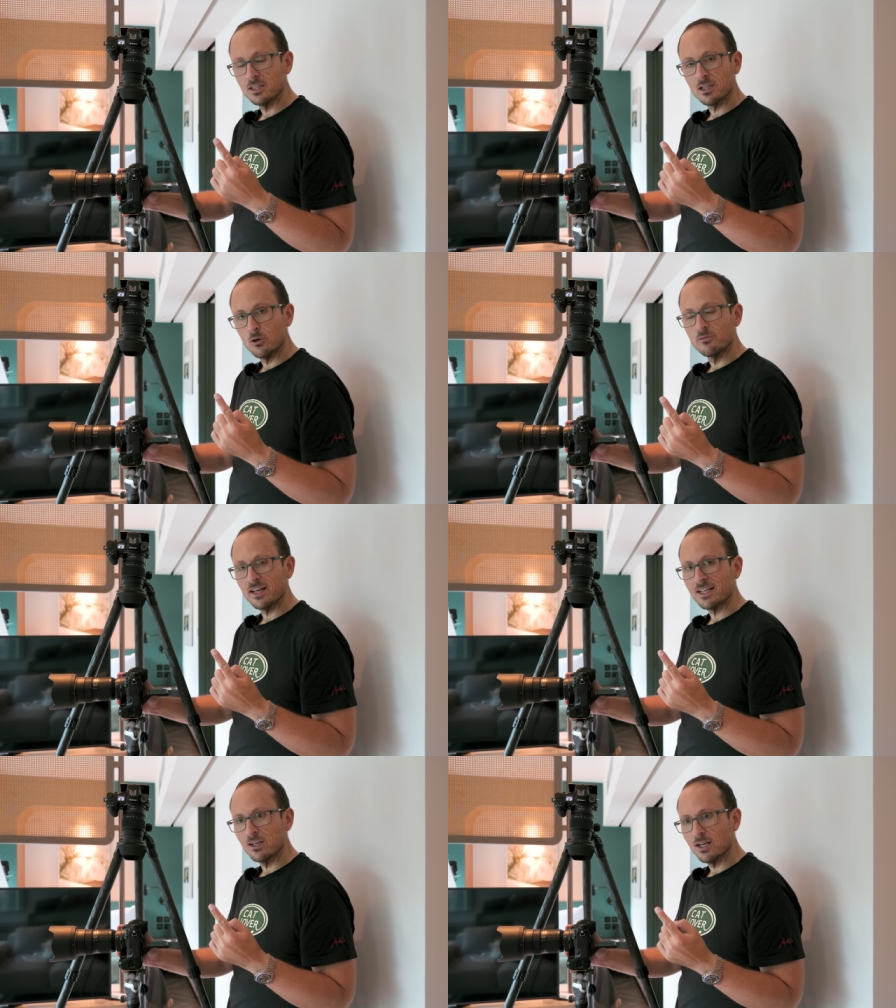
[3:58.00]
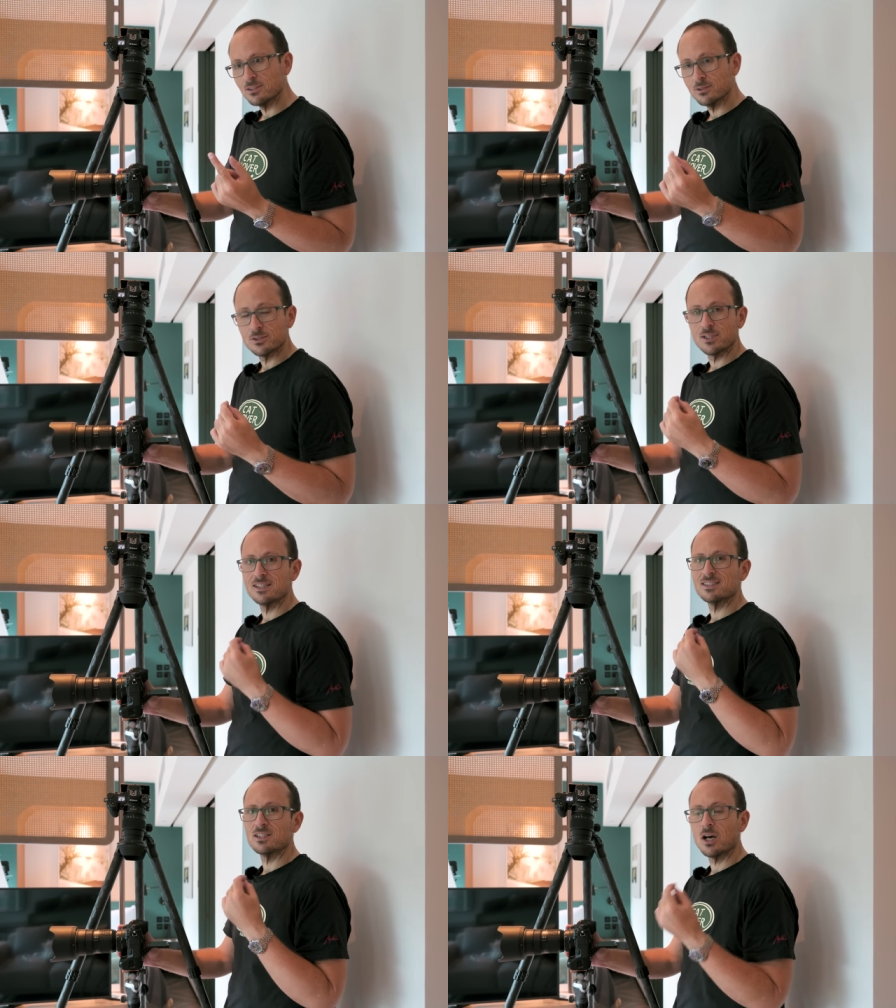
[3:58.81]
overhead lights on, so
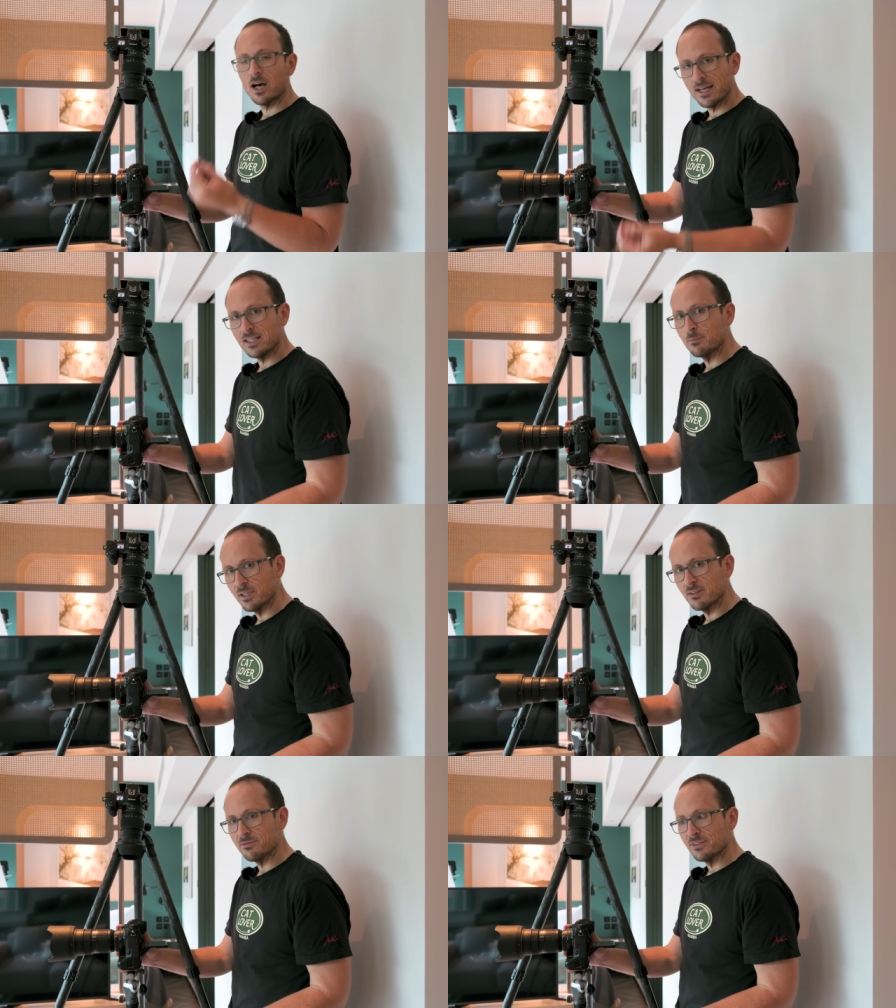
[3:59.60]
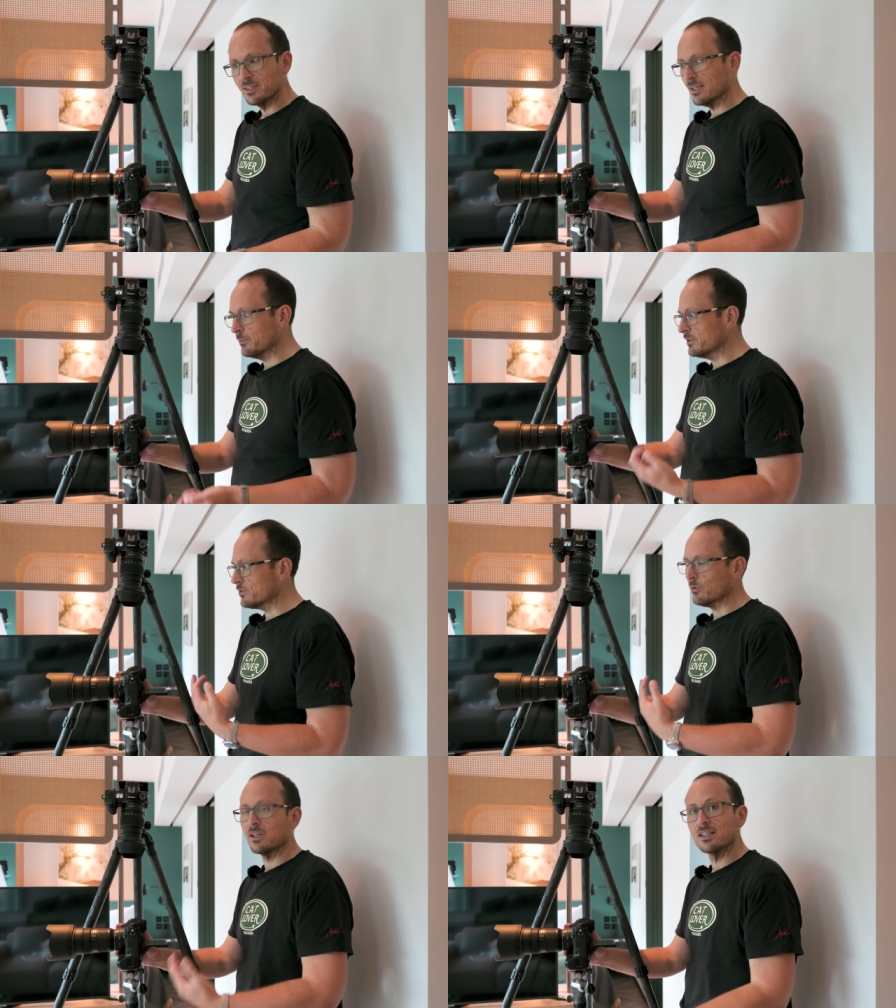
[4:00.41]
there's a tiny bit of fill. It was
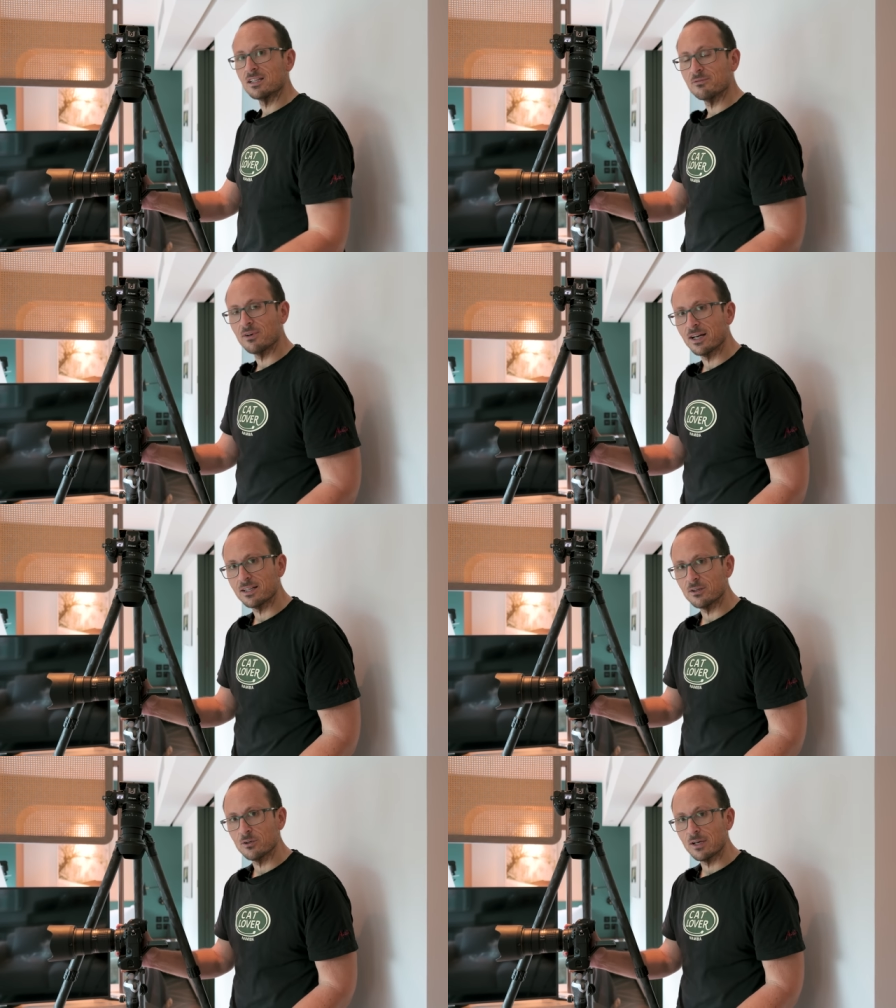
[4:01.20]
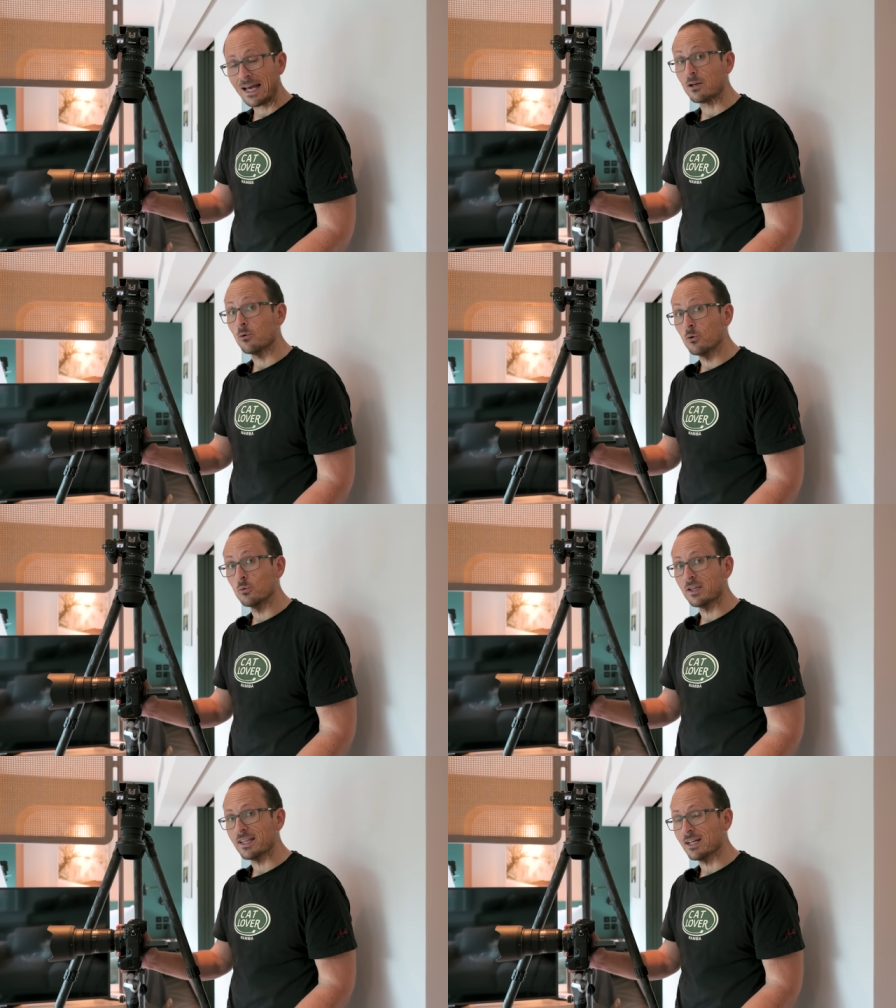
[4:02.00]
struggling to find her at all
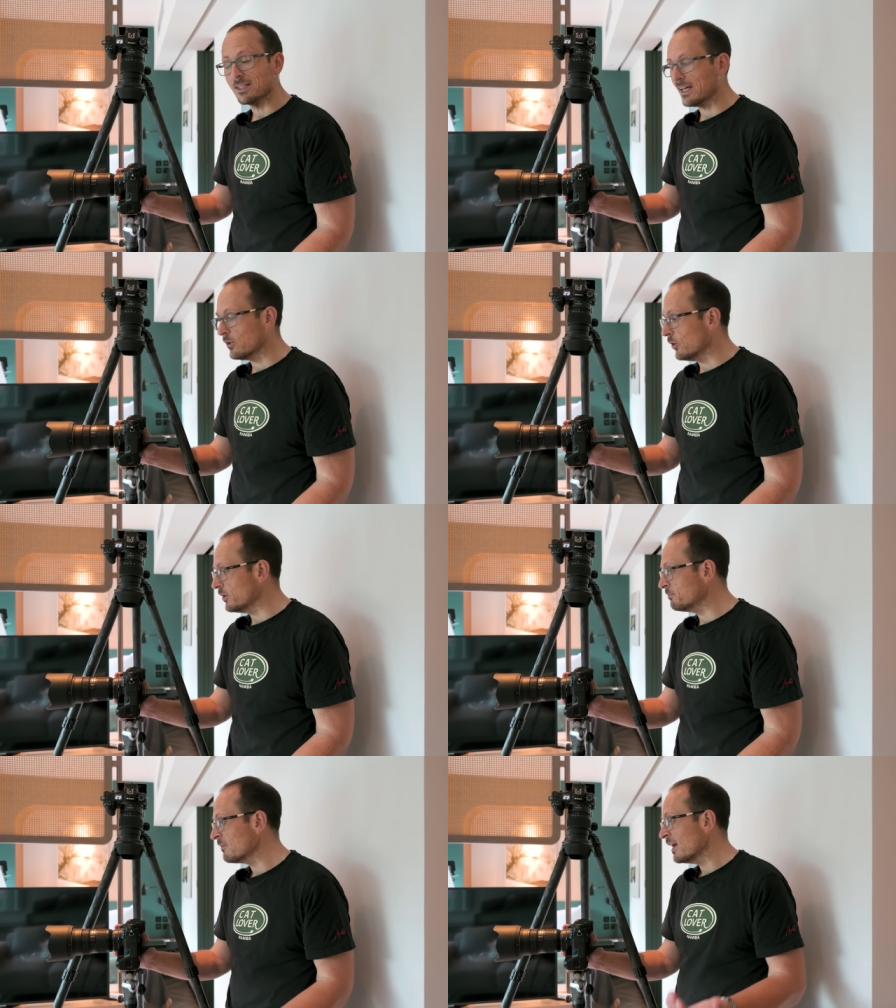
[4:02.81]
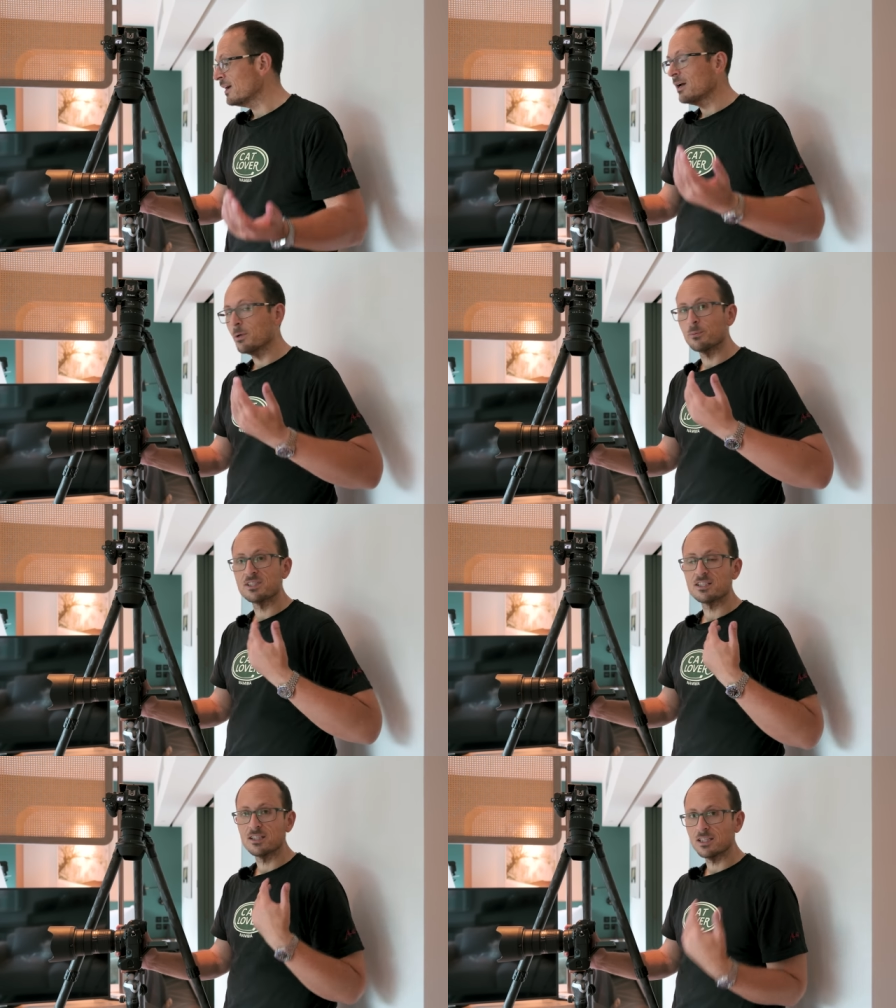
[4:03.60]
without that on, but we're
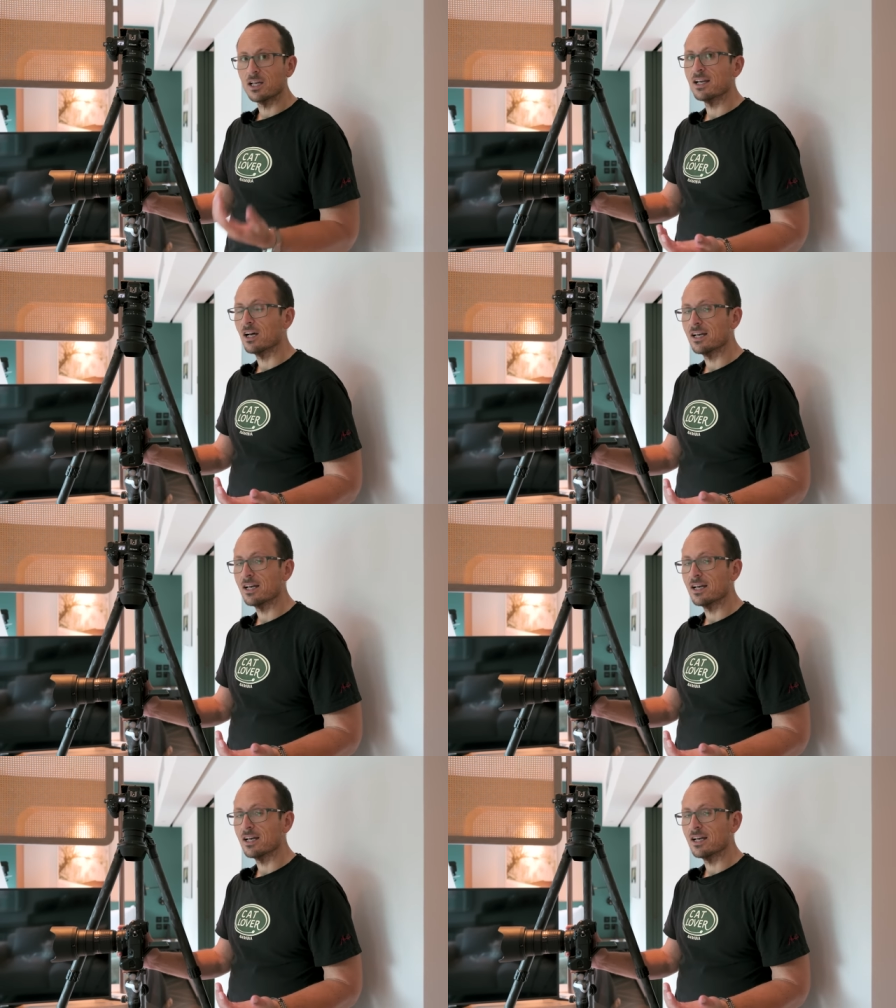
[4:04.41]
still at like